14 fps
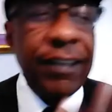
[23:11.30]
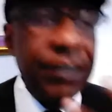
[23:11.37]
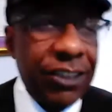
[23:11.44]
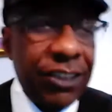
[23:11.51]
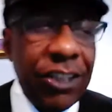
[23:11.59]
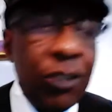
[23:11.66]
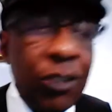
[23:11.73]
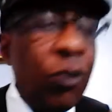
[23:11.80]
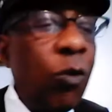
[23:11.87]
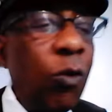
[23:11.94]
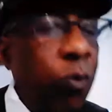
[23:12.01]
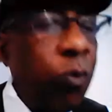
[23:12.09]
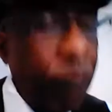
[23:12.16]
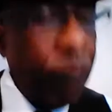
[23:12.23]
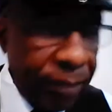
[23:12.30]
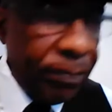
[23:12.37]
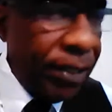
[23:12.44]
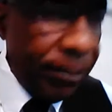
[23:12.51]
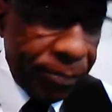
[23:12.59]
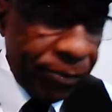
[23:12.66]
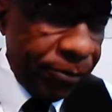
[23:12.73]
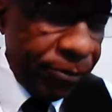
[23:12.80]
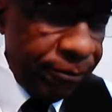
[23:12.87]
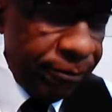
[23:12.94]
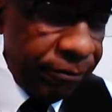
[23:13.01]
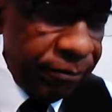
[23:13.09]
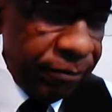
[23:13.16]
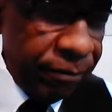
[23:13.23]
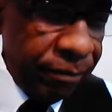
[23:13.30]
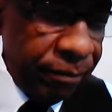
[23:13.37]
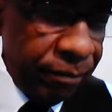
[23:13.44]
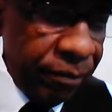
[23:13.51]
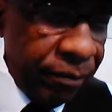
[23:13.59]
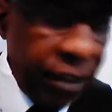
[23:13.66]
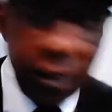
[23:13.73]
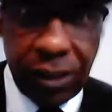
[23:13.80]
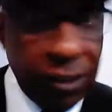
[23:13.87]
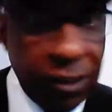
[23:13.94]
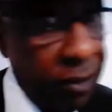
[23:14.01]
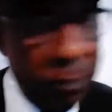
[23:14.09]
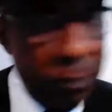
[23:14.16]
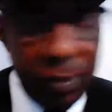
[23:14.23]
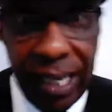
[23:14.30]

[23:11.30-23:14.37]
until white people started